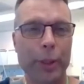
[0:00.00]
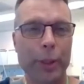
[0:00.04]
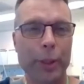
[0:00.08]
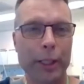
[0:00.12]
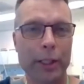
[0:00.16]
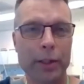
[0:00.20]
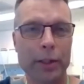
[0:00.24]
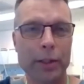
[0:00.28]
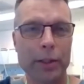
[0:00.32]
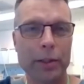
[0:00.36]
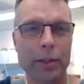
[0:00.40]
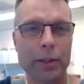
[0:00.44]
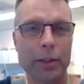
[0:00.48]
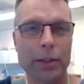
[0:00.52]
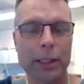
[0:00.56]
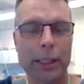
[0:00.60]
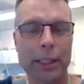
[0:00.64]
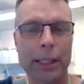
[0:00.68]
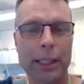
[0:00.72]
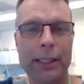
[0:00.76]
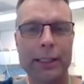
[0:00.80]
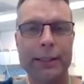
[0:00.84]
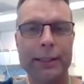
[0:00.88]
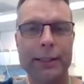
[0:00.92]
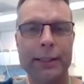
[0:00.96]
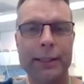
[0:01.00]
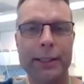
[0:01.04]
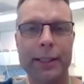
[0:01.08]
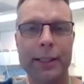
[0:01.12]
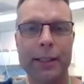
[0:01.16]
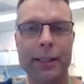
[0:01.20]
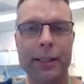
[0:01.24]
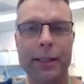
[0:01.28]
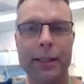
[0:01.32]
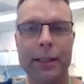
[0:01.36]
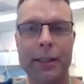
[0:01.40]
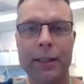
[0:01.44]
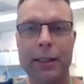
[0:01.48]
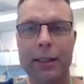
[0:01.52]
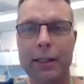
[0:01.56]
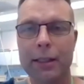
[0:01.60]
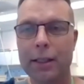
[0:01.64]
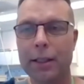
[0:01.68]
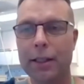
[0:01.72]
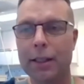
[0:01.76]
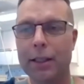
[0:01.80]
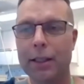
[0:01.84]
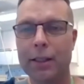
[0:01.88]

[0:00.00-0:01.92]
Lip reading: prepared, and they are